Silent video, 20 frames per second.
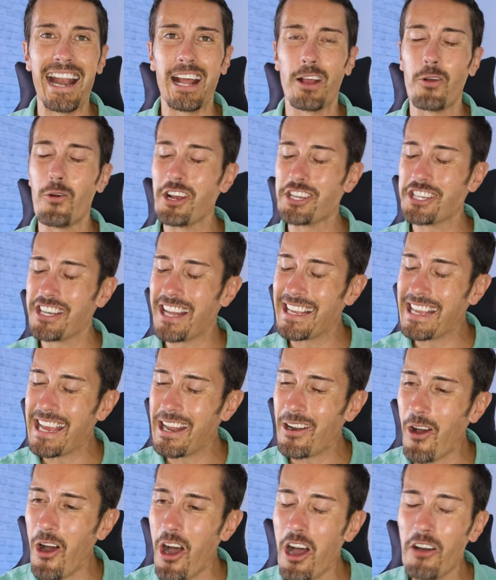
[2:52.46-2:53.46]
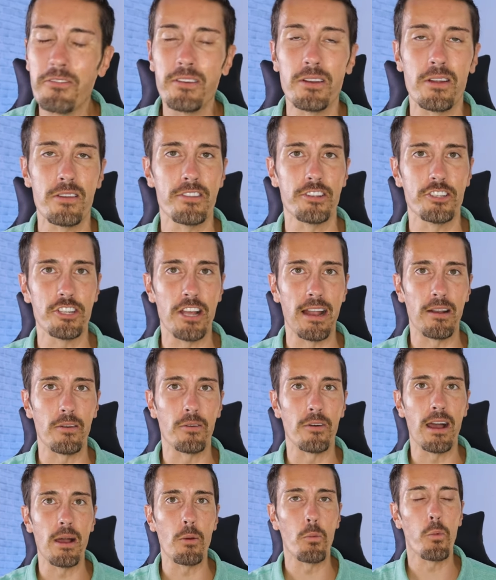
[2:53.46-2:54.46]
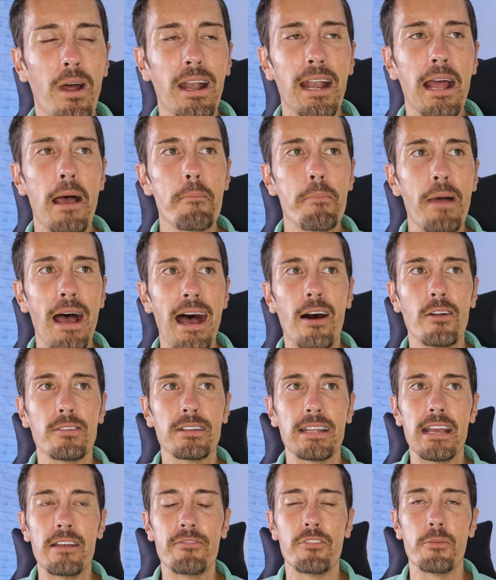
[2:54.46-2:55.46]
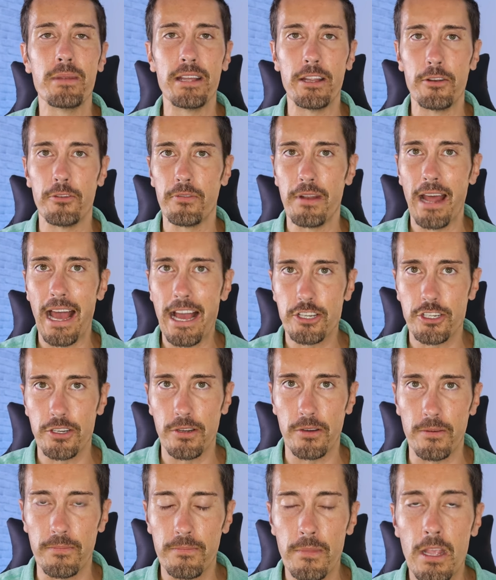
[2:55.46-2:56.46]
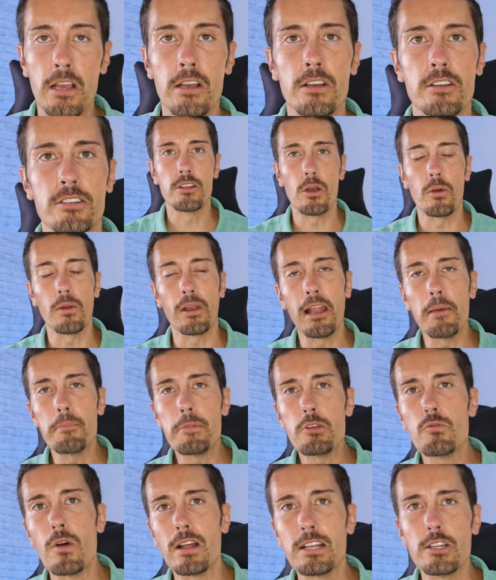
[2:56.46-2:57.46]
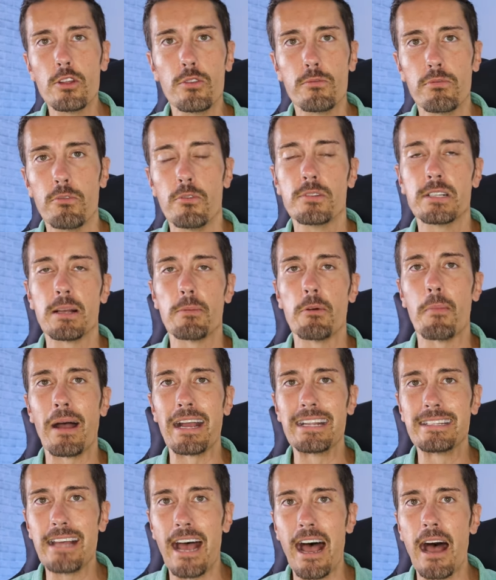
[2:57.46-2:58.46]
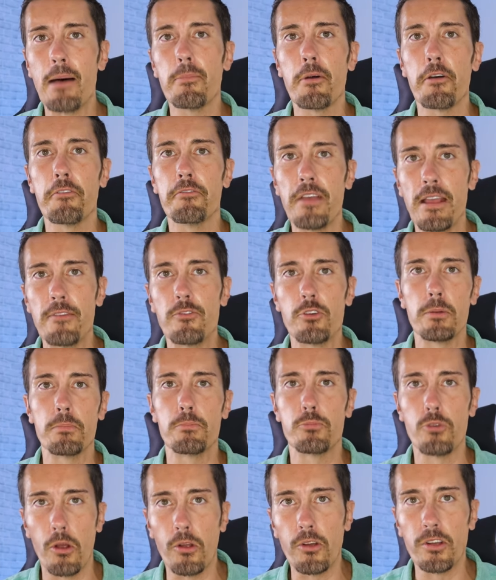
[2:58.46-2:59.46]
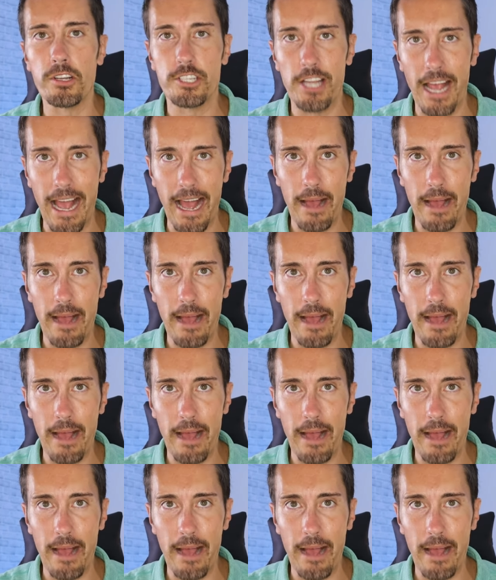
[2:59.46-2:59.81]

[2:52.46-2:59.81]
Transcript: and a question I get often on the channel what about if I'm international? So, let me run you through some of my top favorite brokerage